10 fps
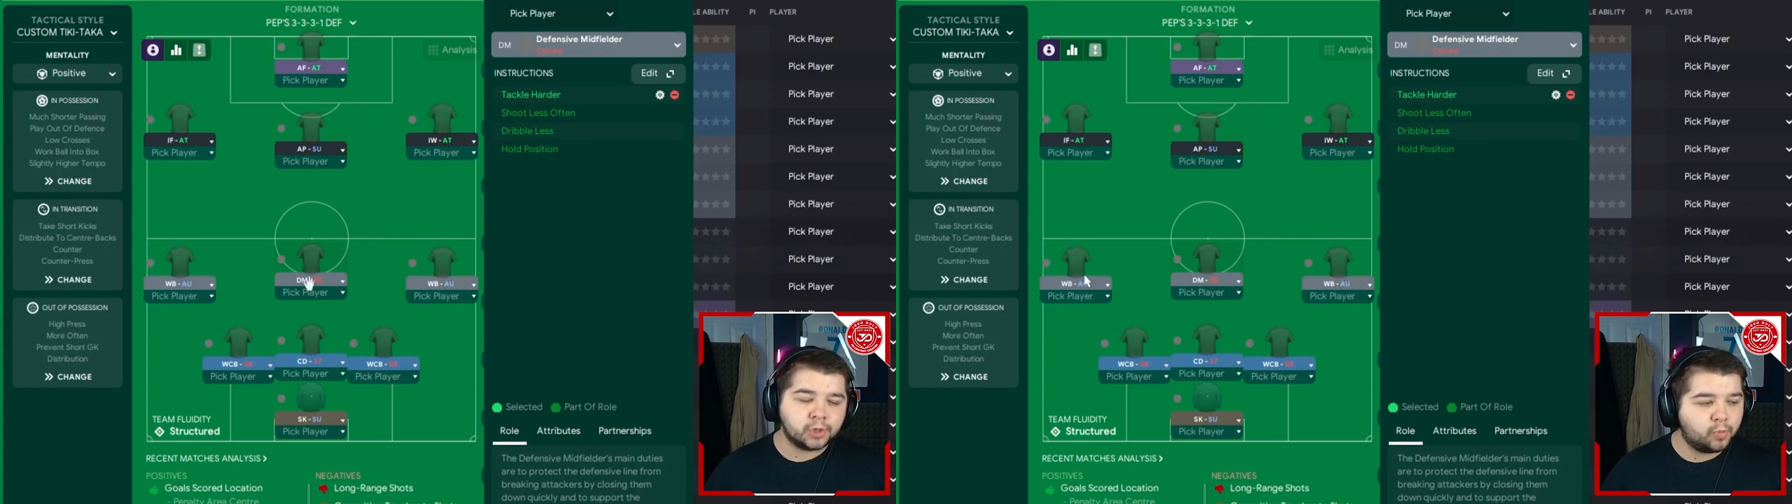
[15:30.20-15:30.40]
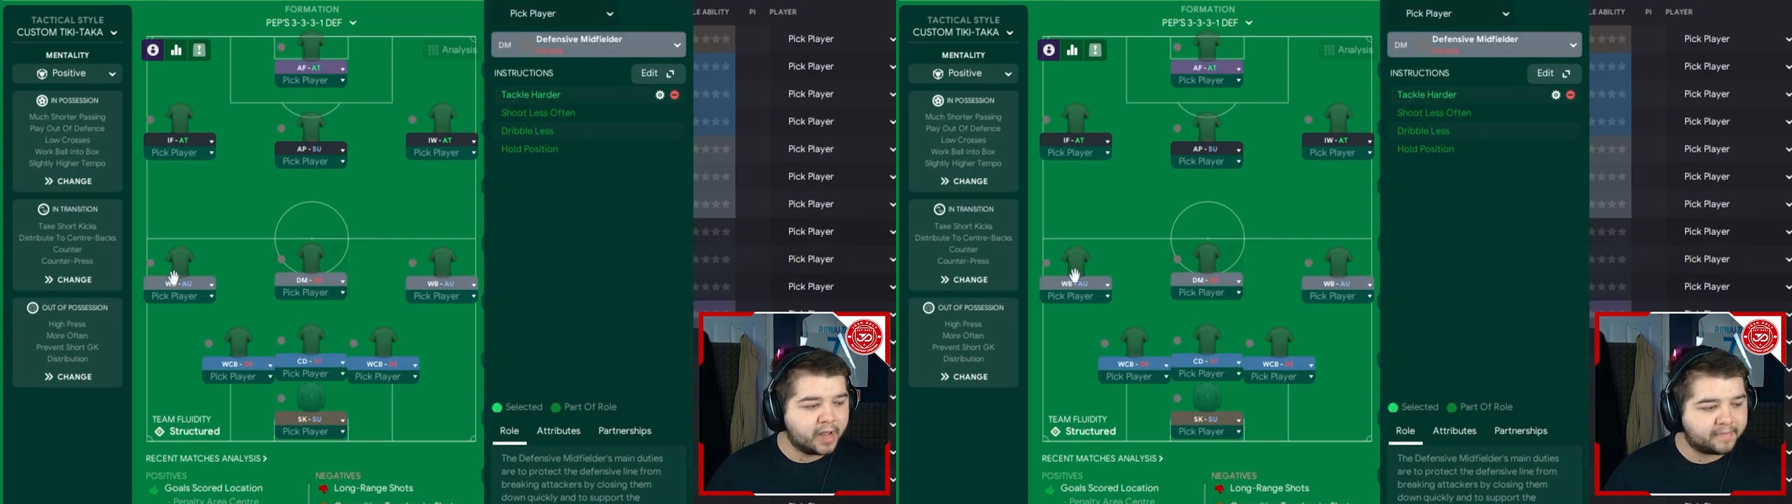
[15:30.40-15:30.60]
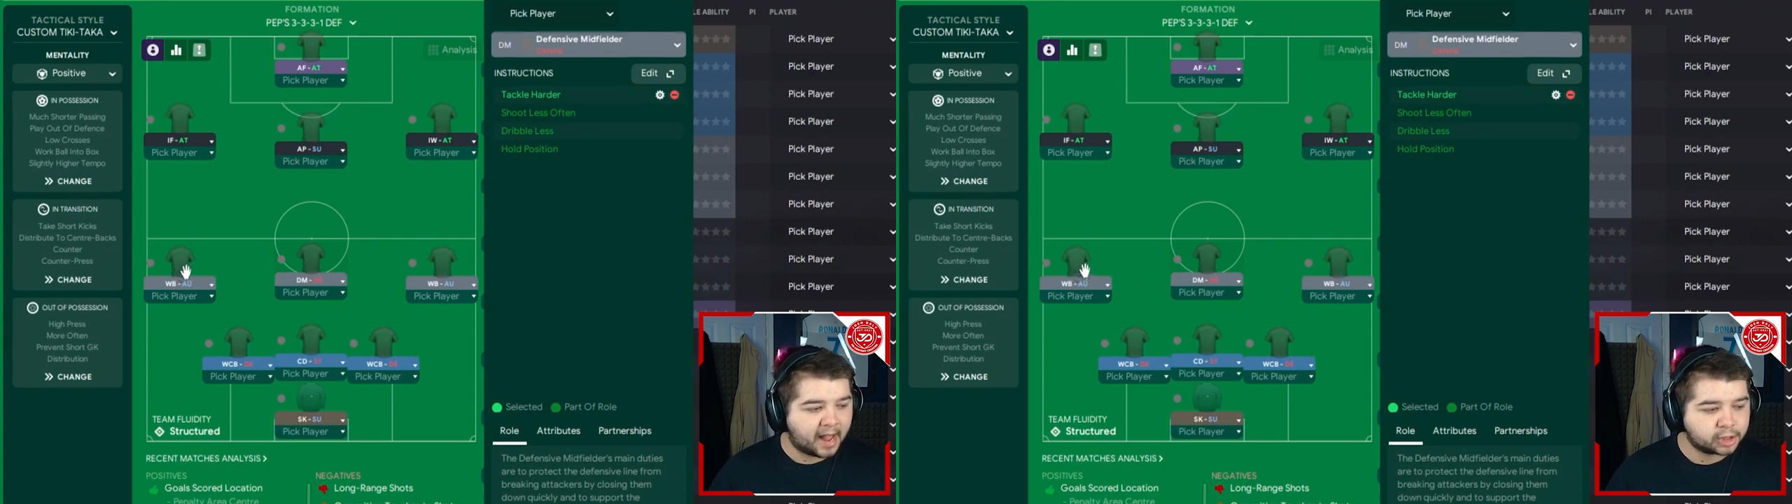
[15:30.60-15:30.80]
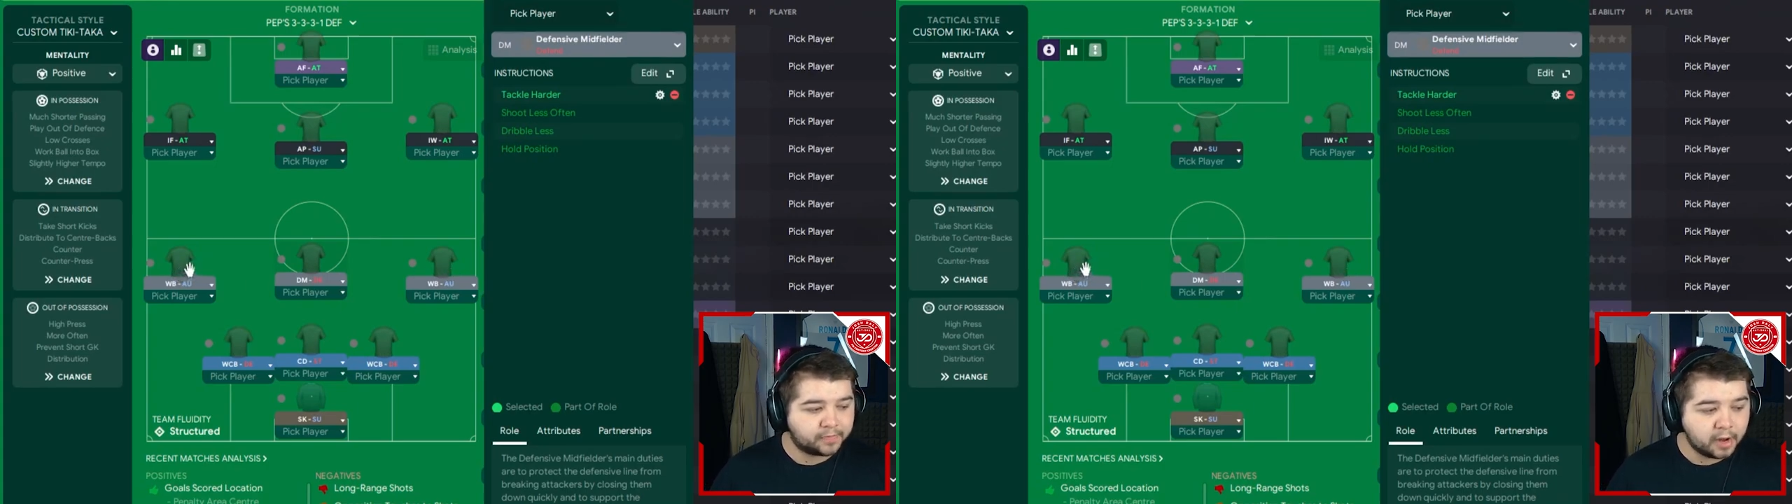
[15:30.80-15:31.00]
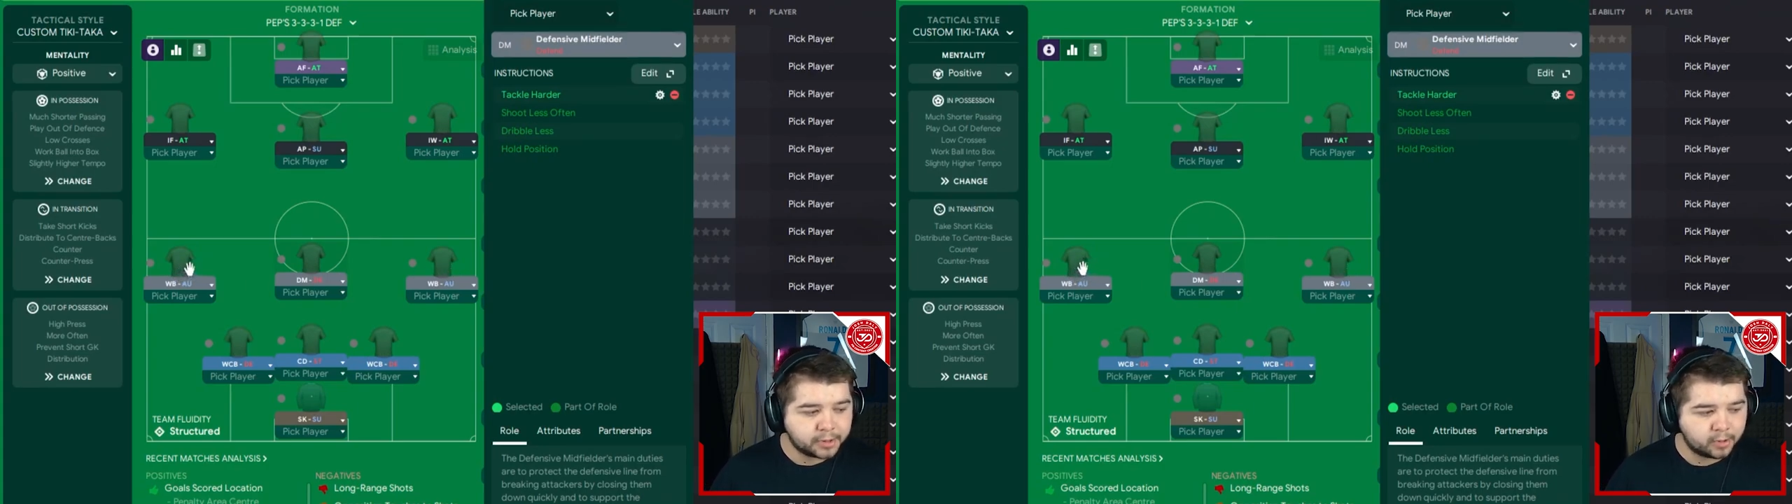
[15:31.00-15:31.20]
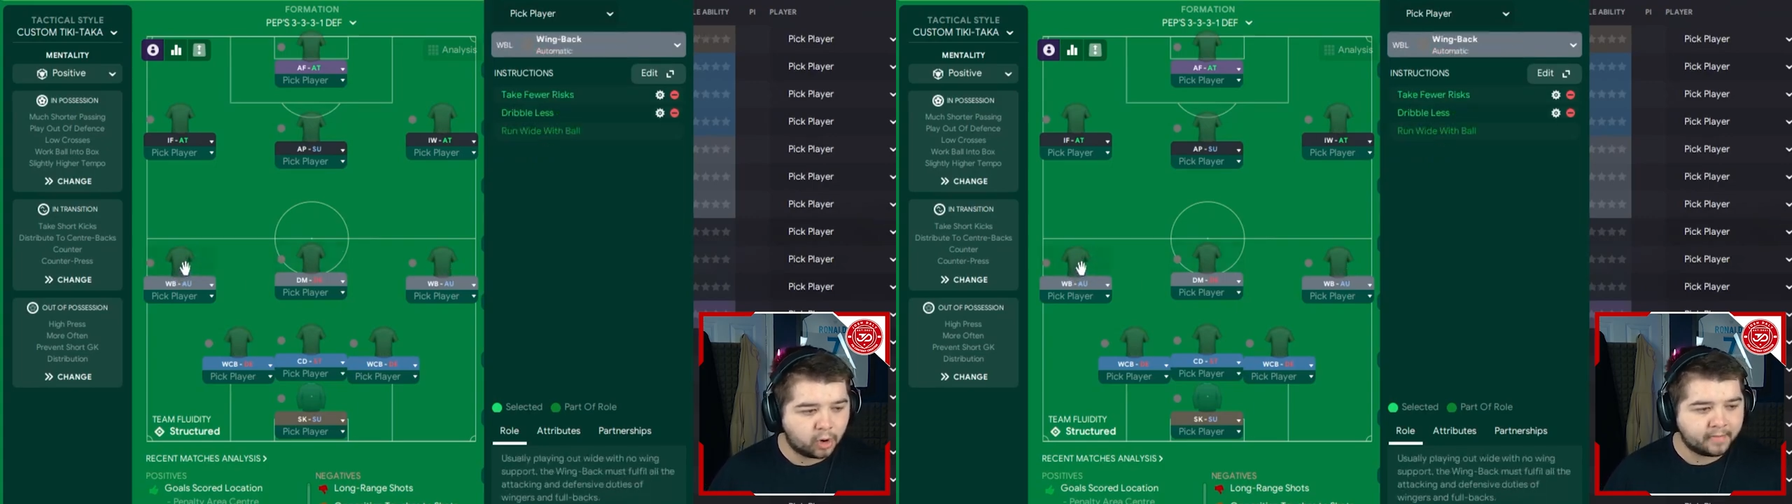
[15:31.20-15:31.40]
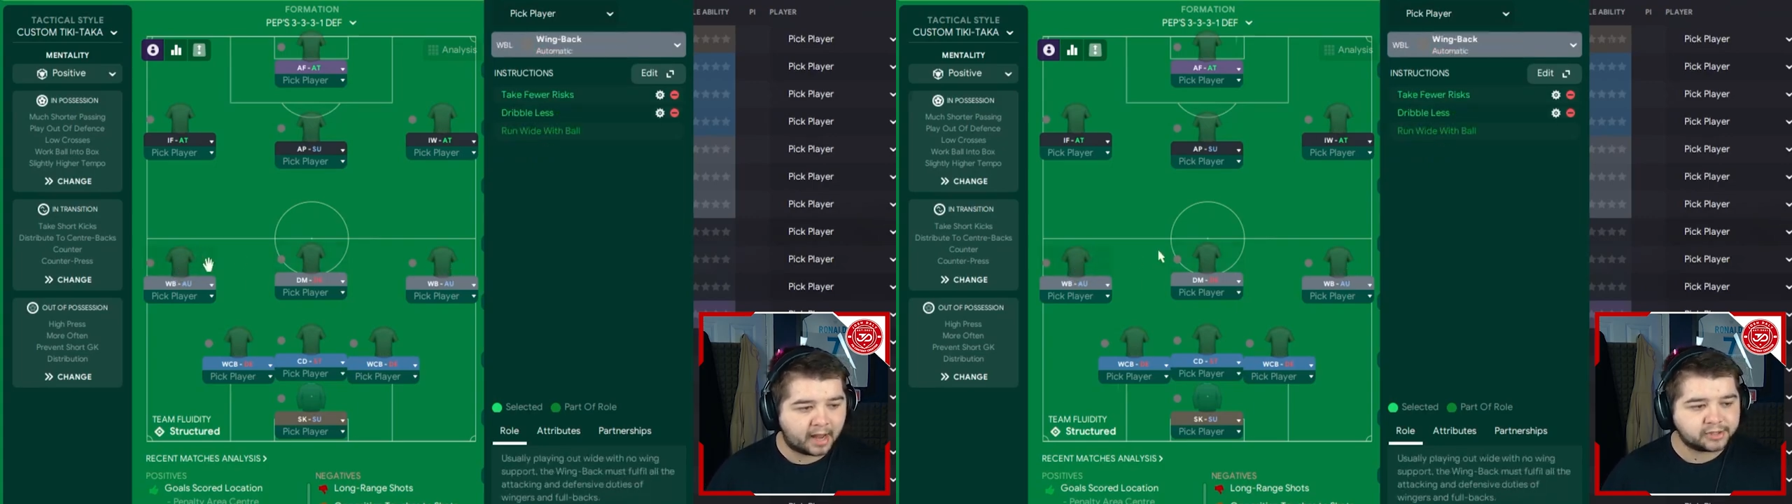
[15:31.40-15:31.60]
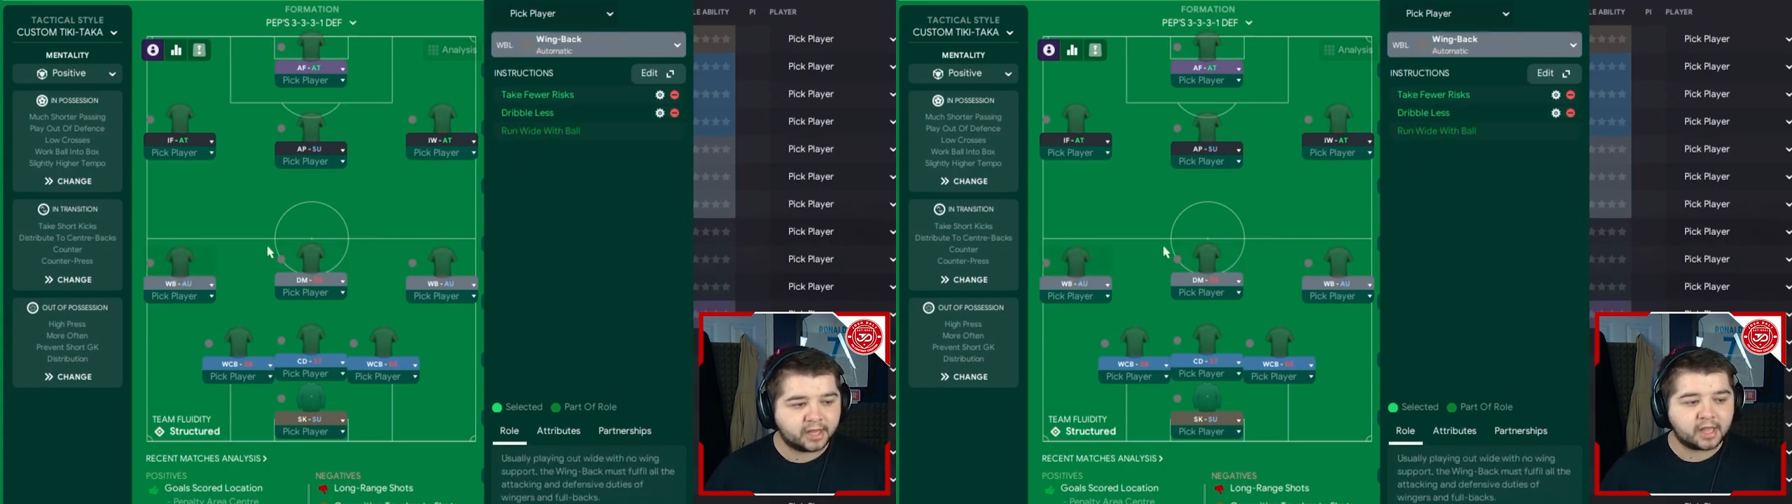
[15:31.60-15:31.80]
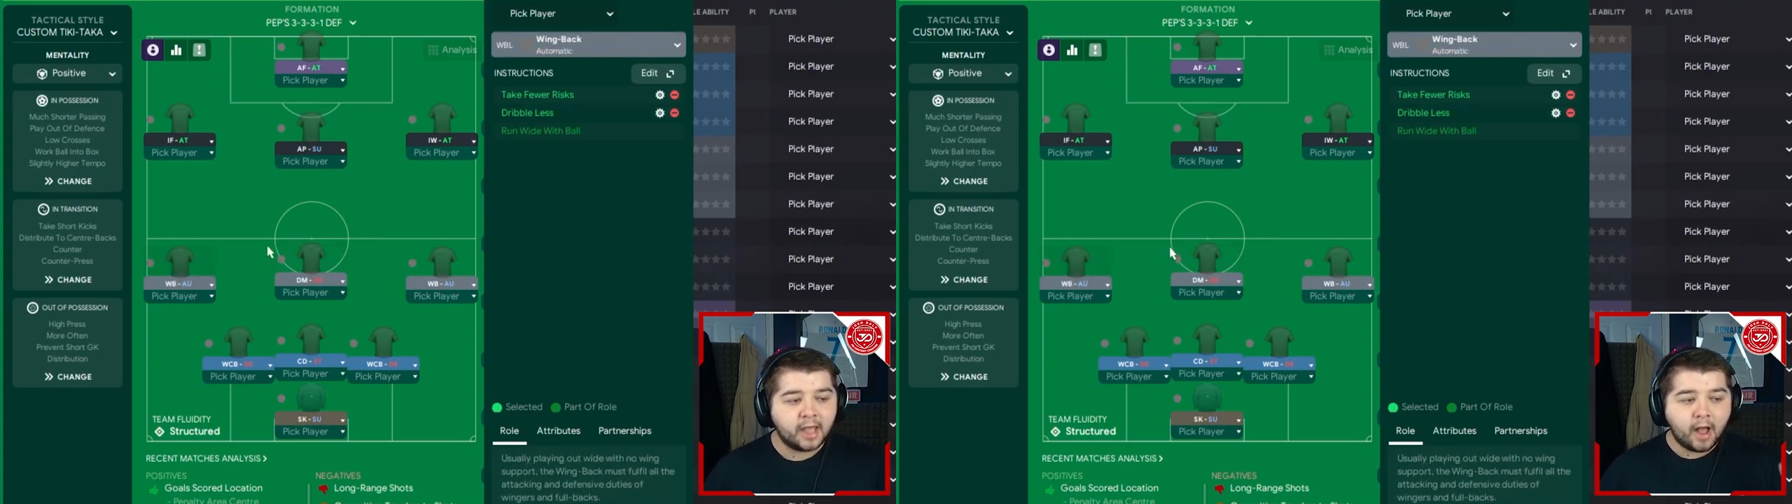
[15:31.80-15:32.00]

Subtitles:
two wing backs, both on automatic,